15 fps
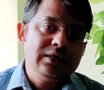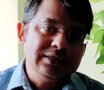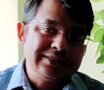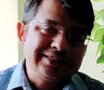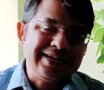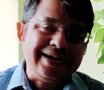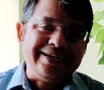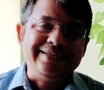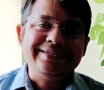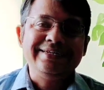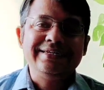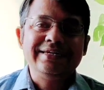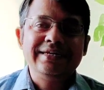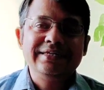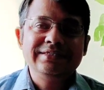is
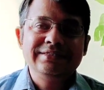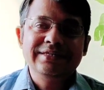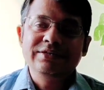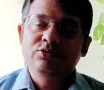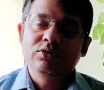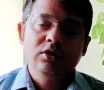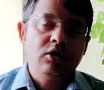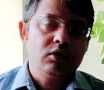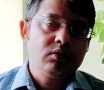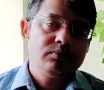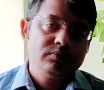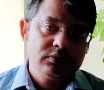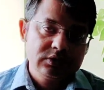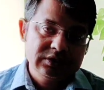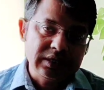categorized into a lot
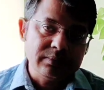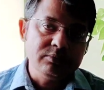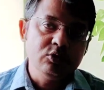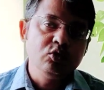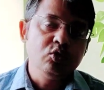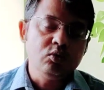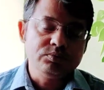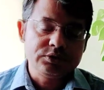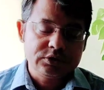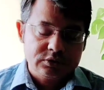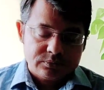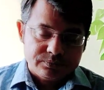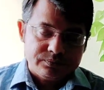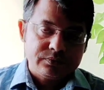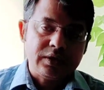of
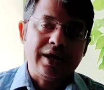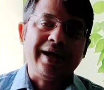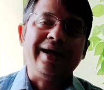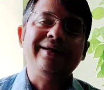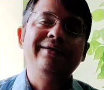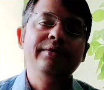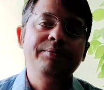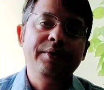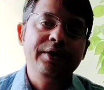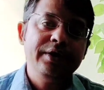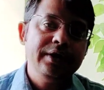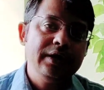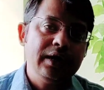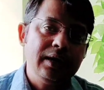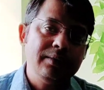subgroups, and
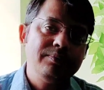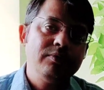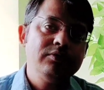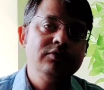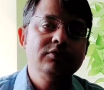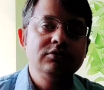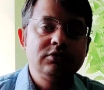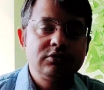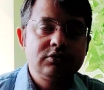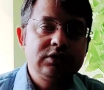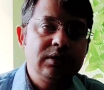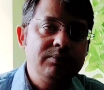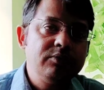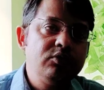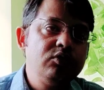depending upon those
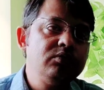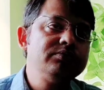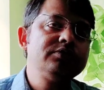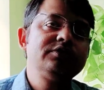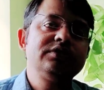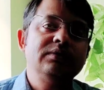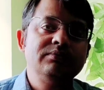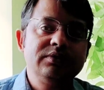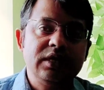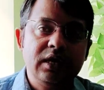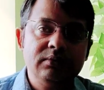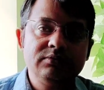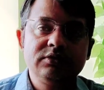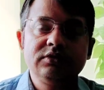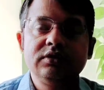subgroups,
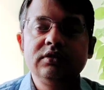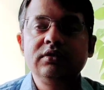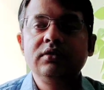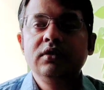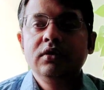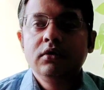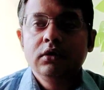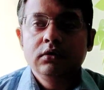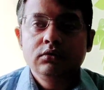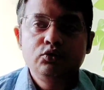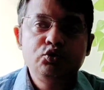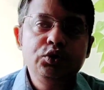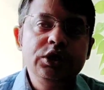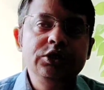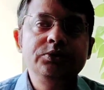sometimes the
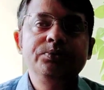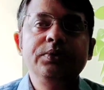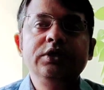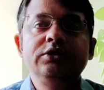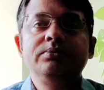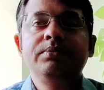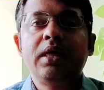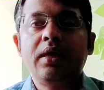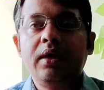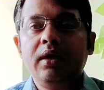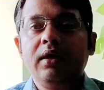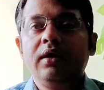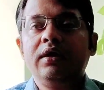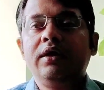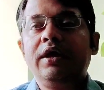treatment
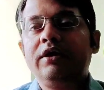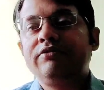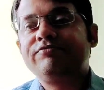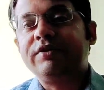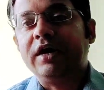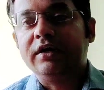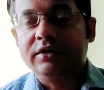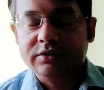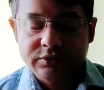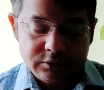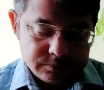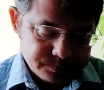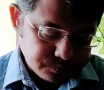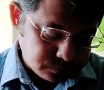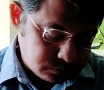may get varied.